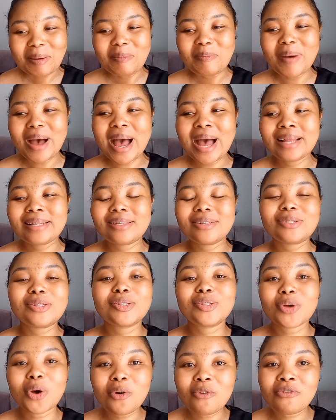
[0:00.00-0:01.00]
But
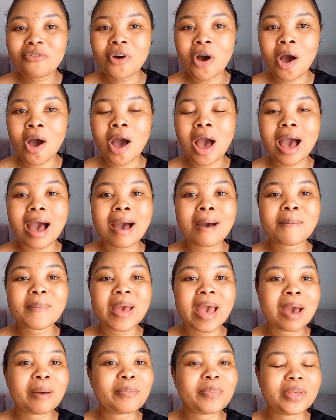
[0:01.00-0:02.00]
so far, I'm
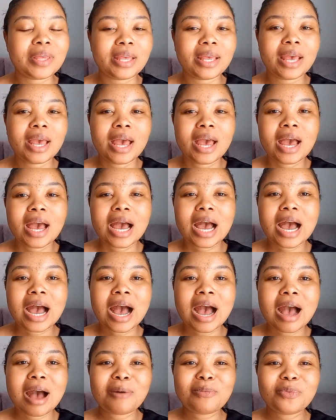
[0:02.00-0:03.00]
happy
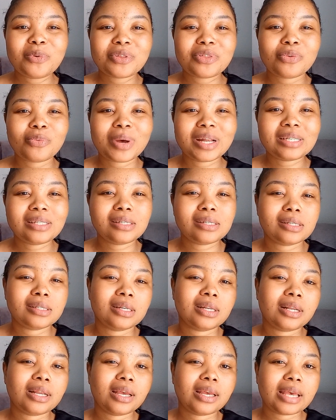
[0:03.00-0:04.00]
with what DJ
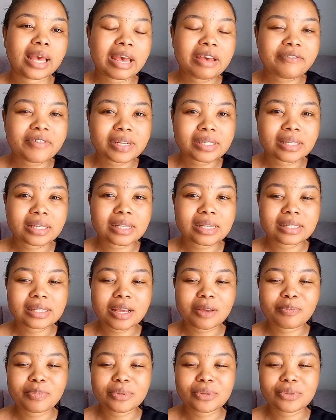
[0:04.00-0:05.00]
Zinhle gave us in this
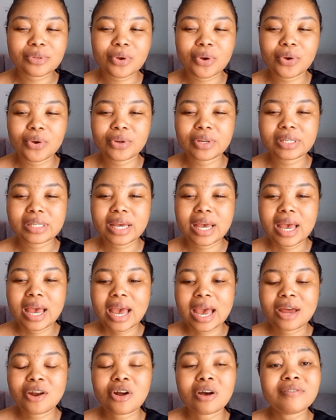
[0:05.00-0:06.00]
episode.
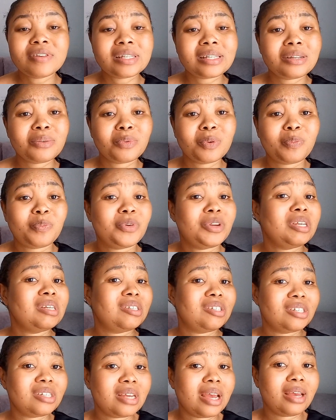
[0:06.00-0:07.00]
And obviously, we
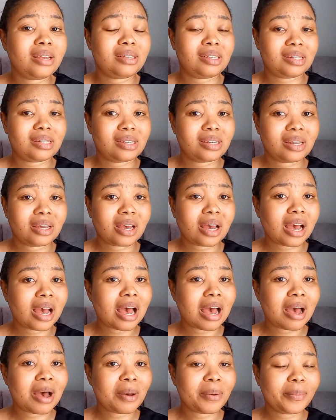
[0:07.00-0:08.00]
appreciate
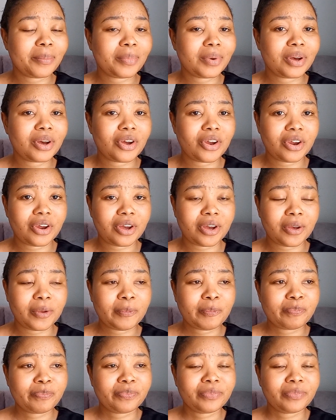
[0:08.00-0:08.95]
her